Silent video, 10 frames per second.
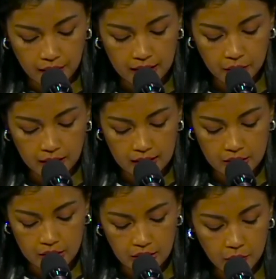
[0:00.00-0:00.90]
fight
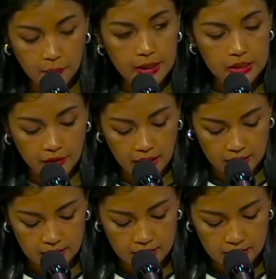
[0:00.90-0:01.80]
against gender-based
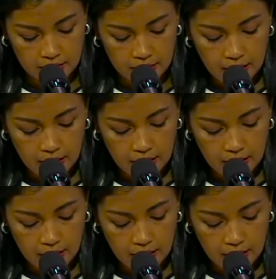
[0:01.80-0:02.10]
violence